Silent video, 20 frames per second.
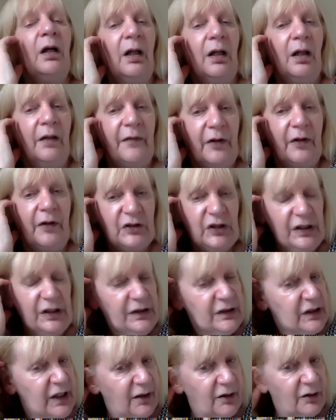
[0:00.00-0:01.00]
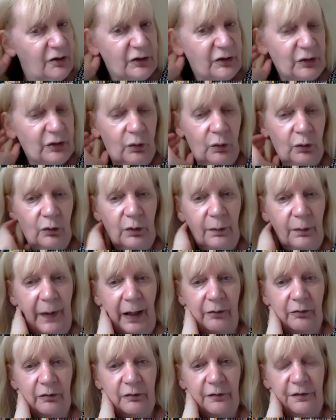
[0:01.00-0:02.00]
There are details all
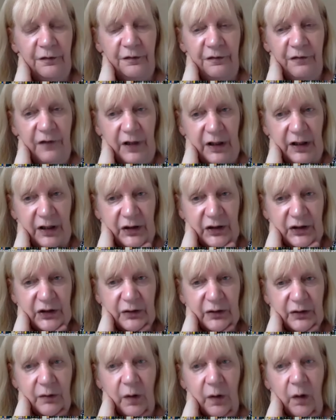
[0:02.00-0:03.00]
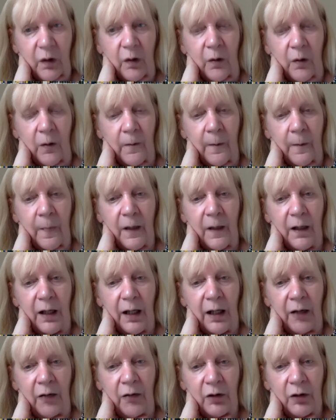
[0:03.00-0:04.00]
about fees on
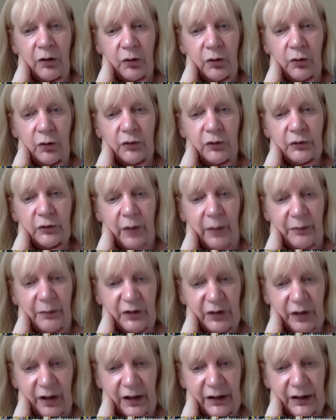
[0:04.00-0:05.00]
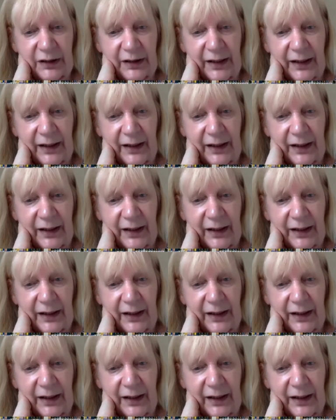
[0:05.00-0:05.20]
our course website,